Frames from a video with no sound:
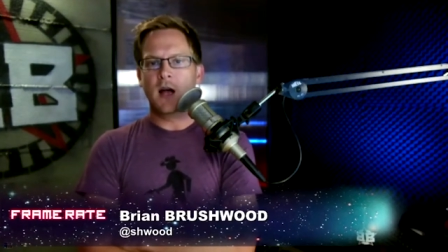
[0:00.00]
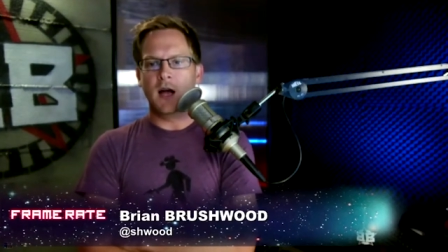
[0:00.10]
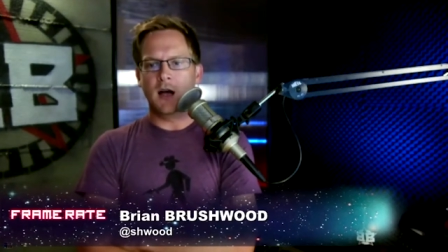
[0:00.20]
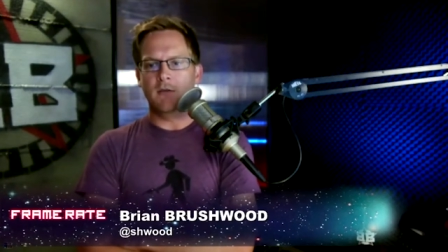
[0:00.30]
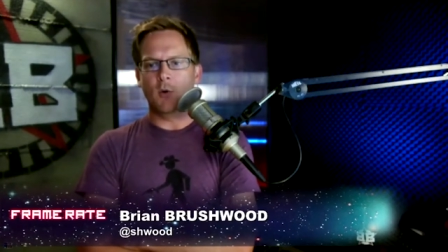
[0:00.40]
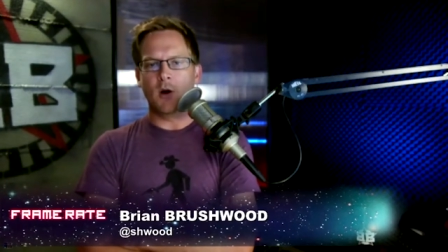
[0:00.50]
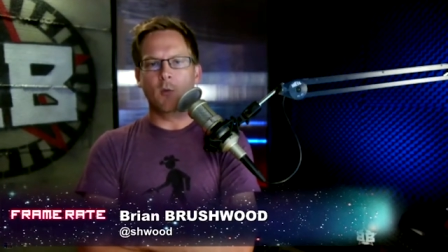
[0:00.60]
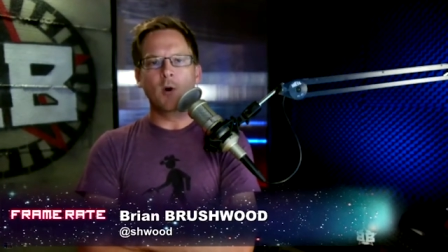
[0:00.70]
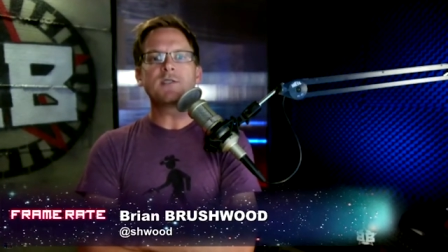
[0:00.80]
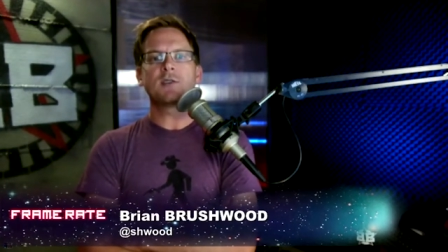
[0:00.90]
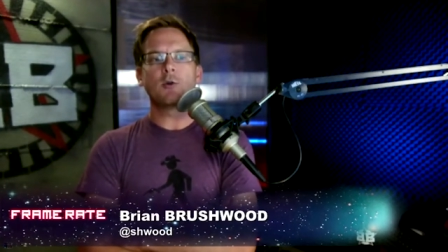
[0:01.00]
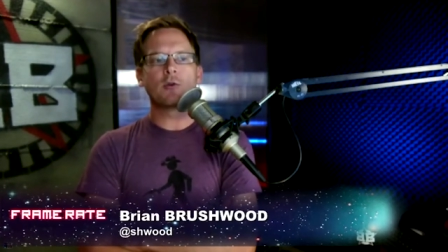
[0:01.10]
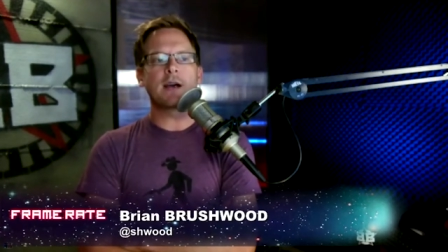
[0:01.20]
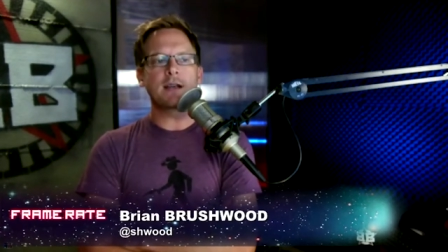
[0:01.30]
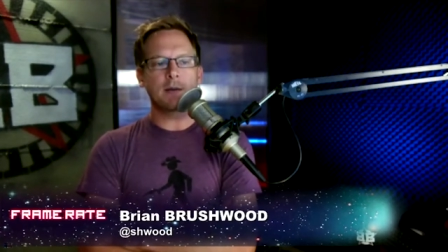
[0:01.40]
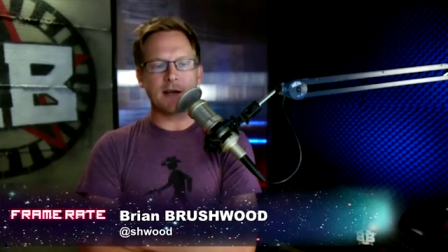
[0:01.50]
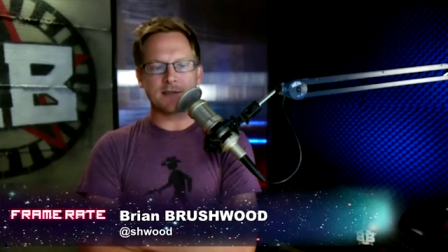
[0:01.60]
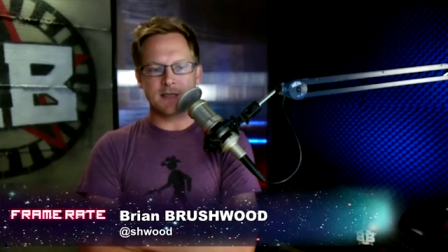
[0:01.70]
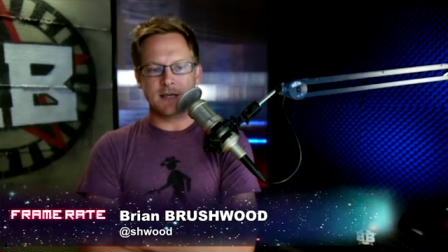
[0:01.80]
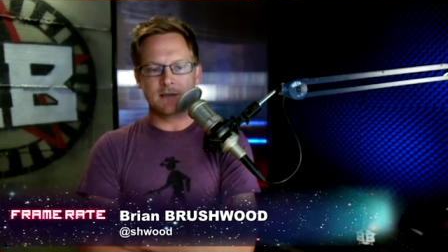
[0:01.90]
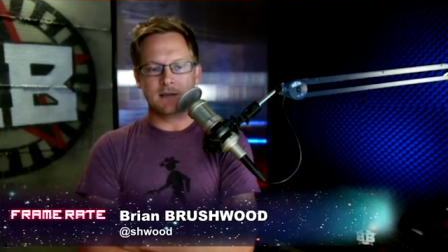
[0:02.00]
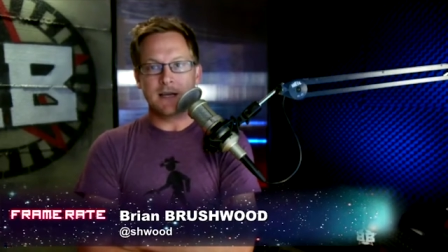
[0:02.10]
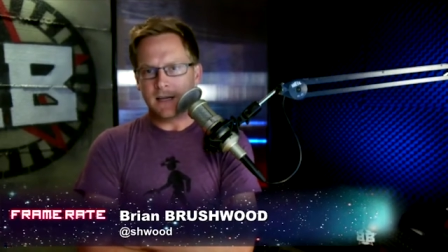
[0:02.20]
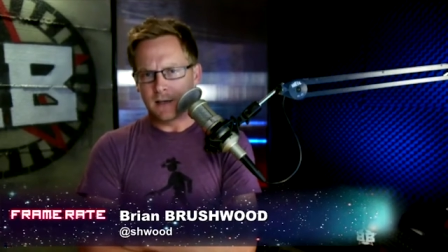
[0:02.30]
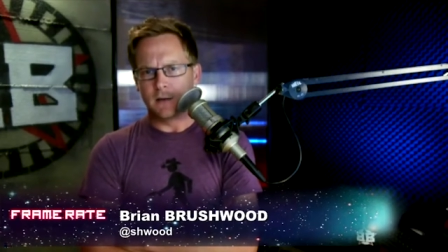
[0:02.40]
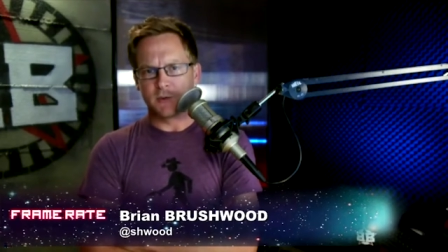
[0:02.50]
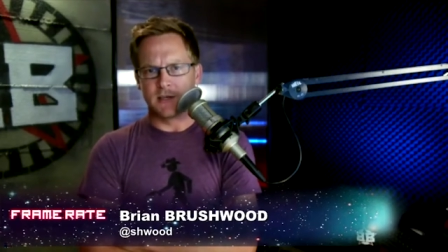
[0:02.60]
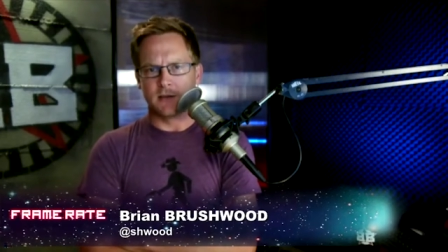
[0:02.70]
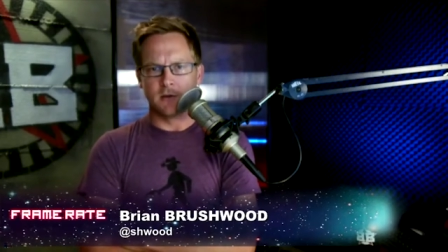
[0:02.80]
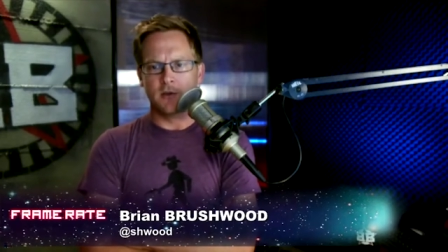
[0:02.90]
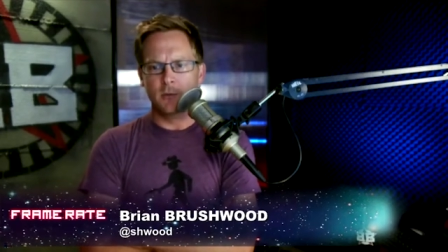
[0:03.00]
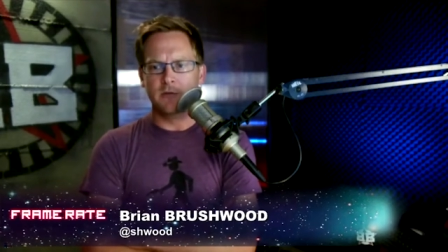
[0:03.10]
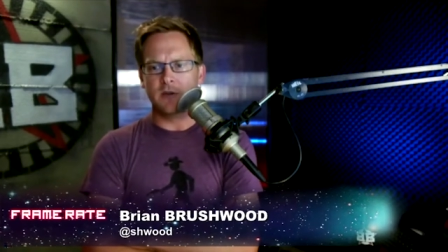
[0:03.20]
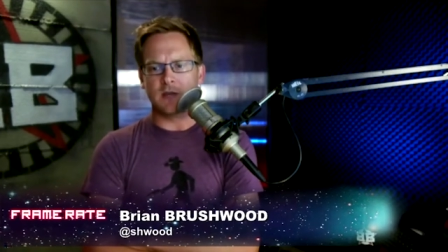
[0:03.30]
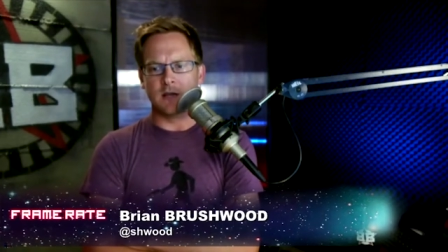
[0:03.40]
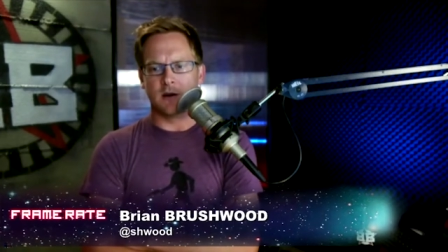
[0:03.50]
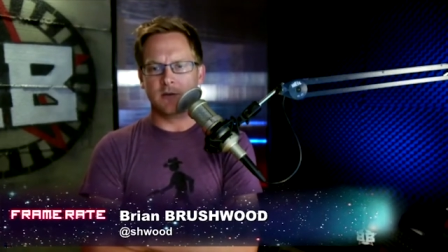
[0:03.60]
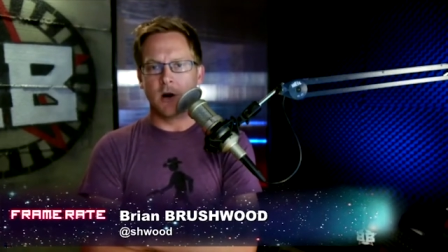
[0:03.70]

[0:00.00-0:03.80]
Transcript: Uh, what's so great about seeing Lincoln in particular in the movie theater?